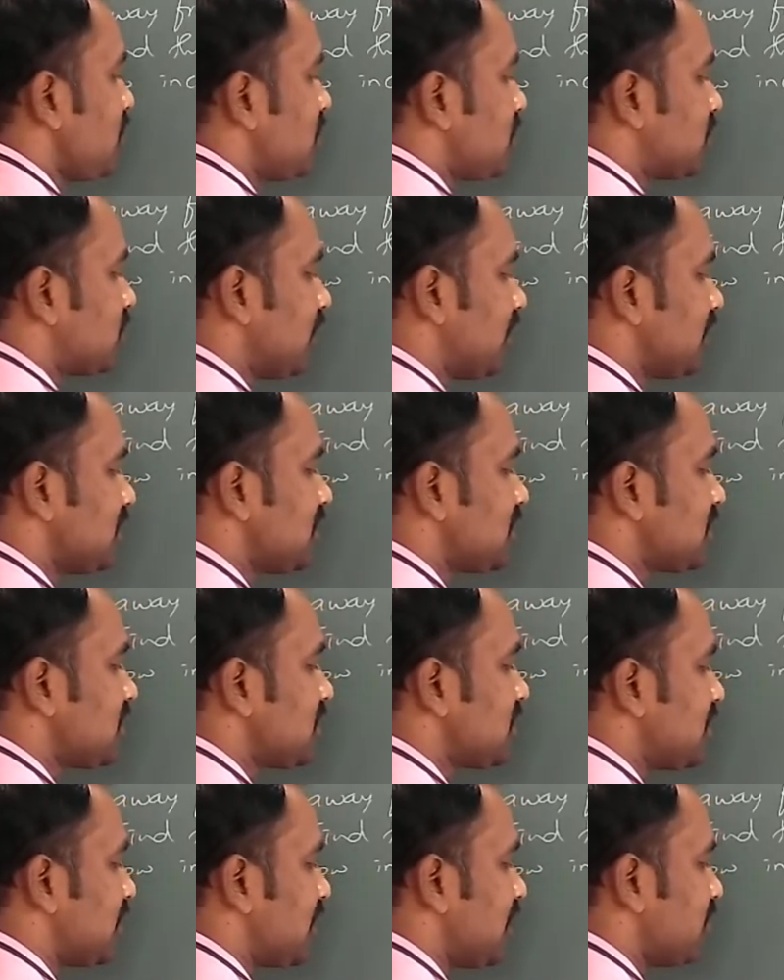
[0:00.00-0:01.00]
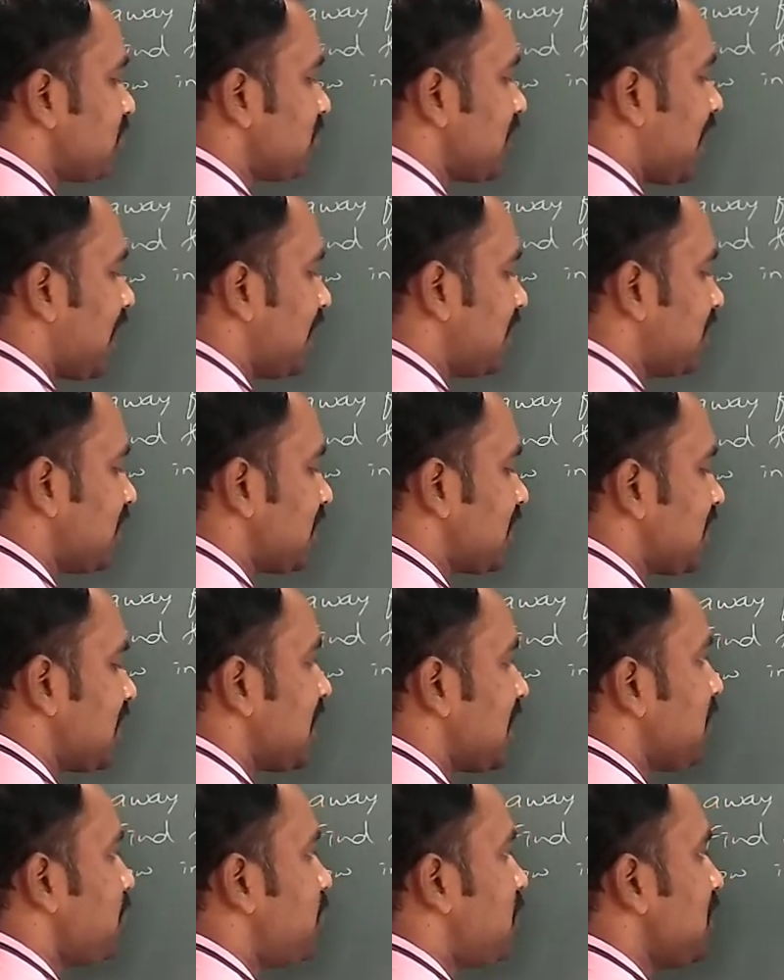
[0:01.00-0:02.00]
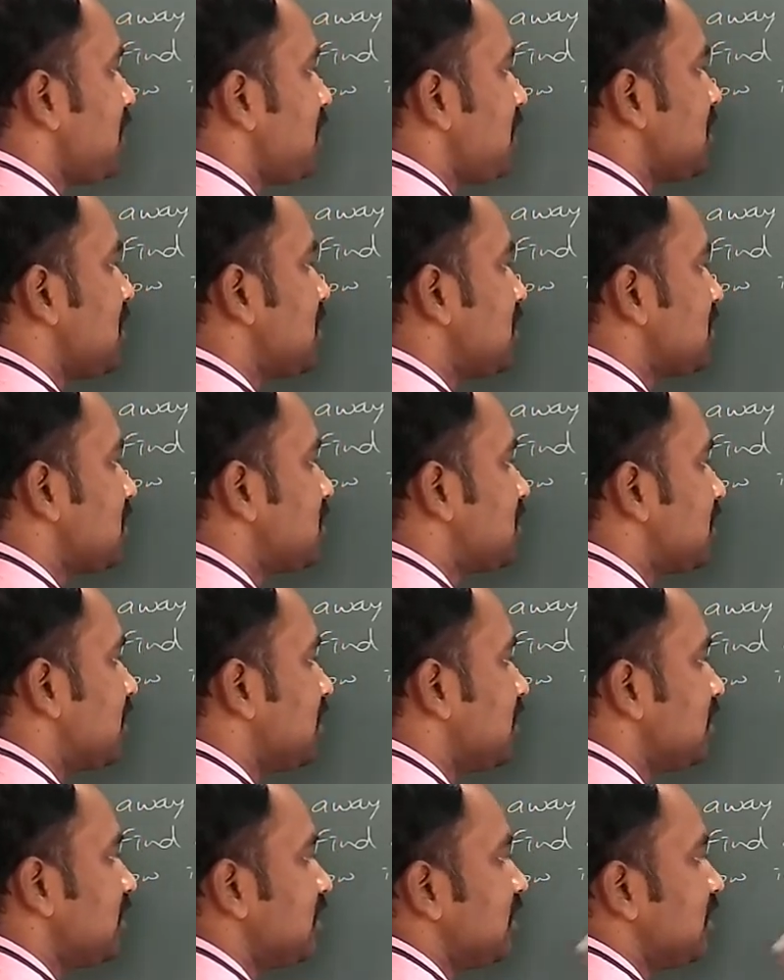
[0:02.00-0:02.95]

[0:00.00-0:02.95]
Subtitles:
So I just name that AP is the